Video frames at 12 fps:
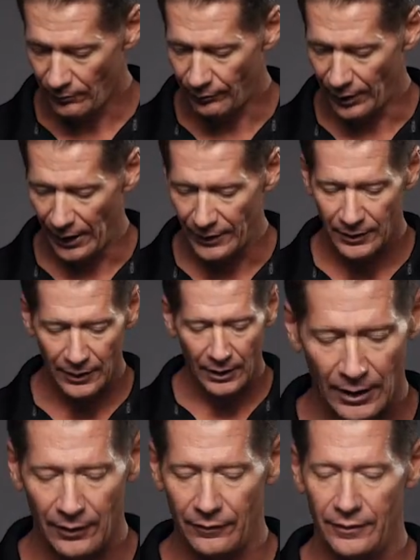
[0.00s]
But
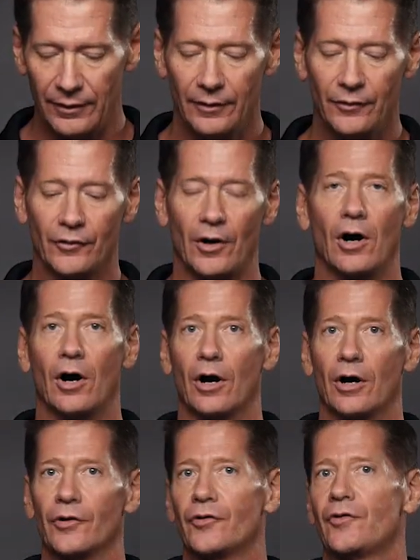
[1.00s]
these
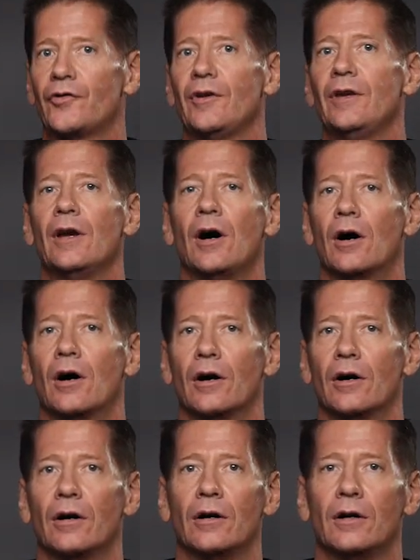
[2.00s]
are
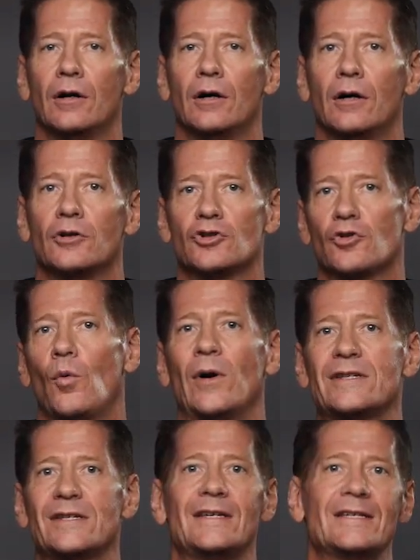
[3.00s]
CR
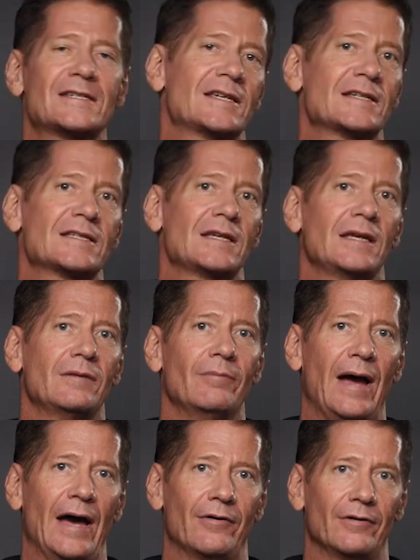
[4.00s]
2016
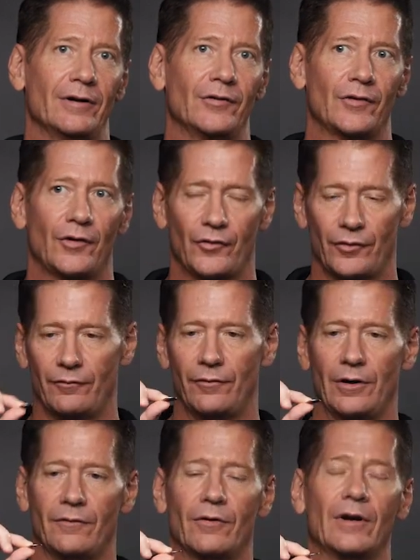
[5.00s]
batteries. So they're
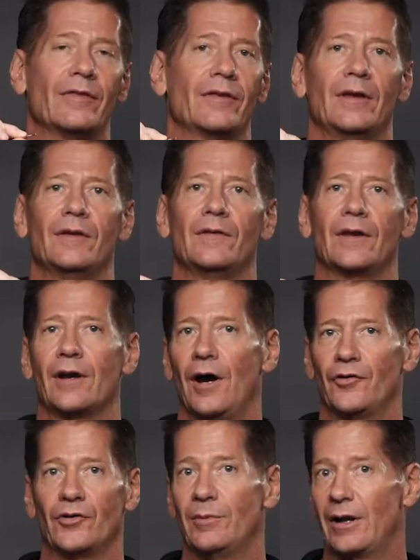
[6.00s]
very, very thin. They
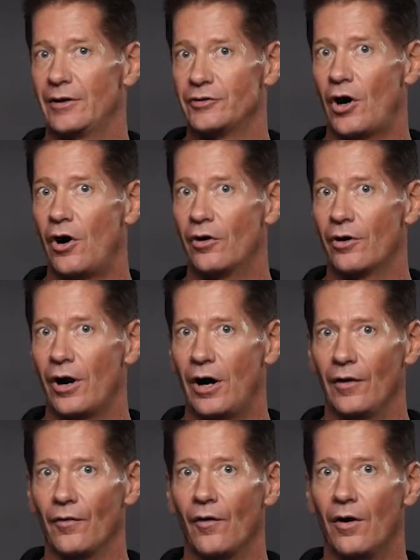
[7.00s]
cost about $1
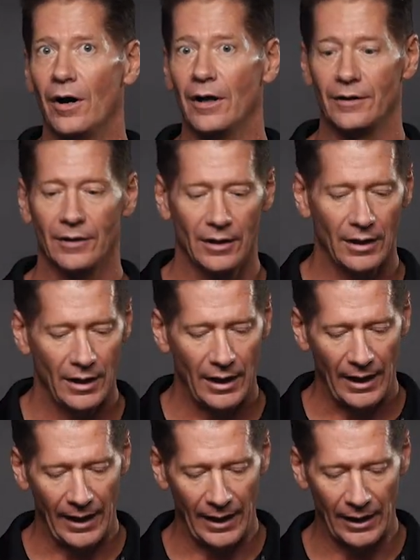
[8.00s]
online.
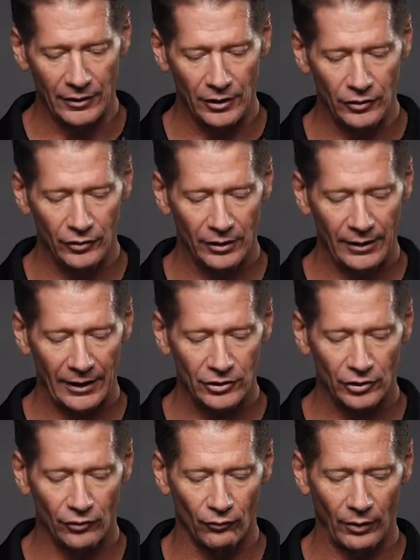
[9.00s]
And you can
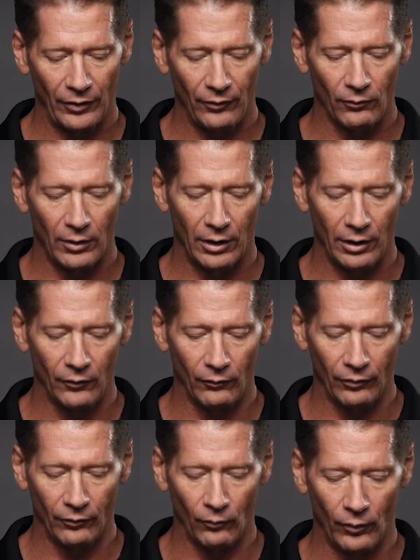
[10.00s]
actually run the wallet
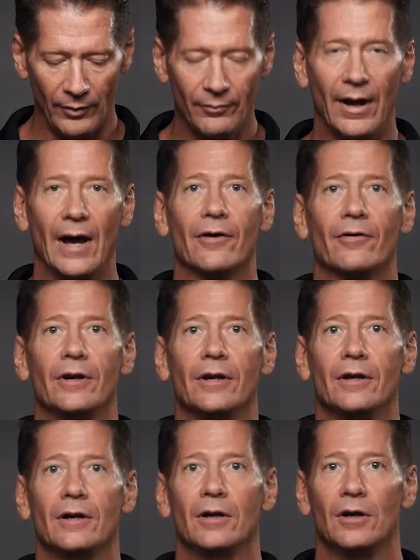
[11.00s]
with 1 battery,
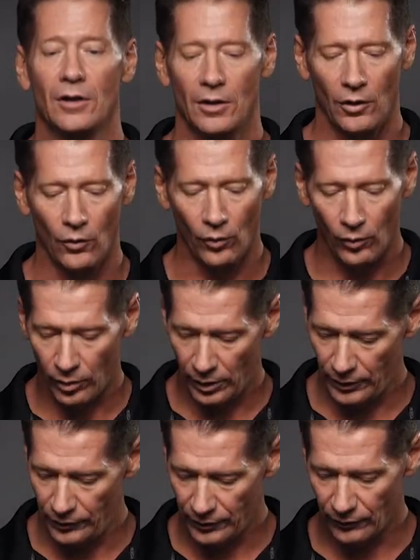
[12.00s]
or
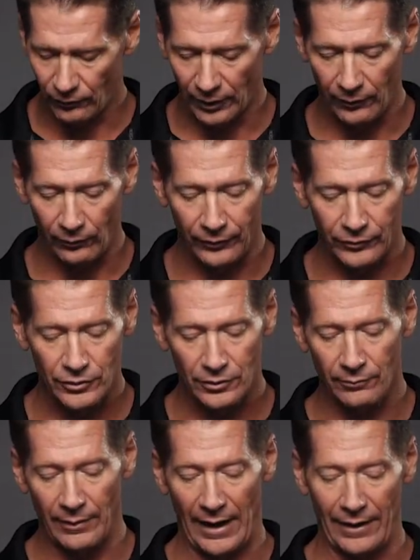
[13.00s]
you can run it with
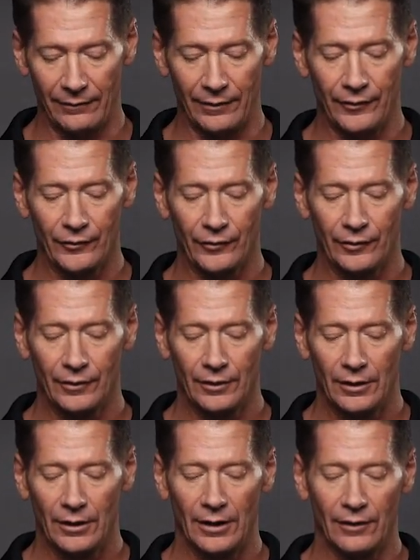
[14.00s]
2 batteries
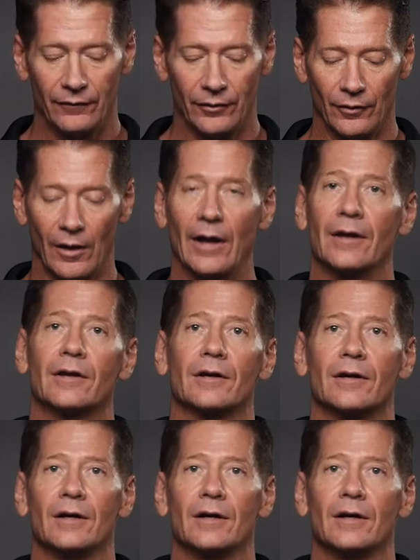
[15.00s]
if you like.